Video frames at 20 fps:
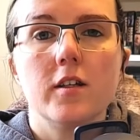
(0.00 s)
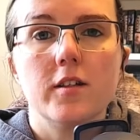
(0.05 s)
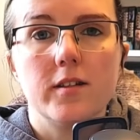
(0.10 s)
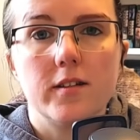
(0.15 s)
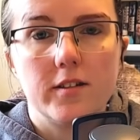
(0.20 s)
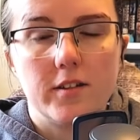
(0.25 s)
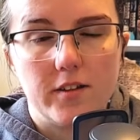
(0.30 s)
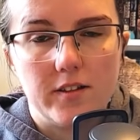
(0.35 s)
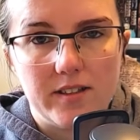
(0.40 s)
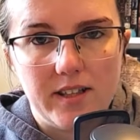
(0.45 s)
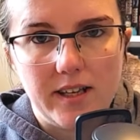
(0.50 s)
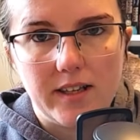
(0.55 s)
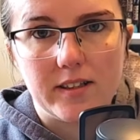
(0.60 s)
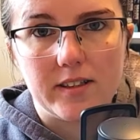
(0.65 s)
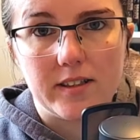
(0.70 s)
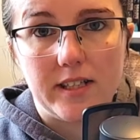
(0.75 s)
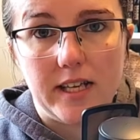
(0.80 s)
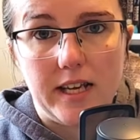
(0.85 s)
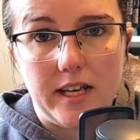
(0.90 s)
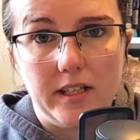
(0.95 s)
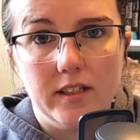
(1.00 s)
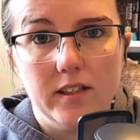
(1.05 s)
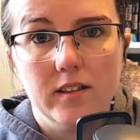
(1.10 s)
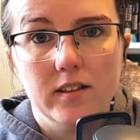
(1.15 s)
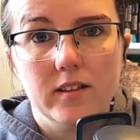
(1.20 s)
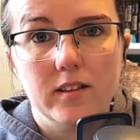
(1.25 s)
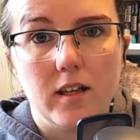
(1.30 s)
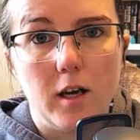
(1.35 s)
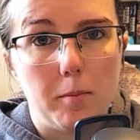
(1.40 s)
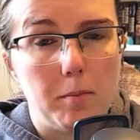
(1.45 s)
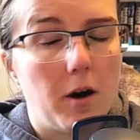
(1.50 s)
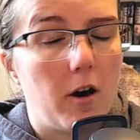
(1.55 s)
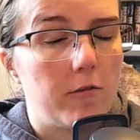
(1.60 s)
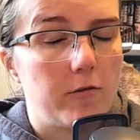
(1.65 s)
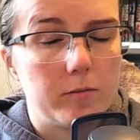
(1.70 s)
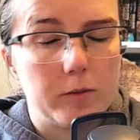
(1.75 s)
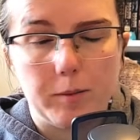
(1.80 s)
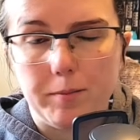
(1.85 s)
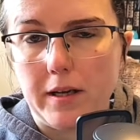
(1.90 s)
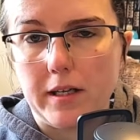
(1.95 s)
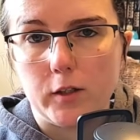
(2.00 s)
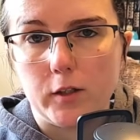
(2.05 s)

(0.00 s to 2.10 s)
So the second key, apart from the main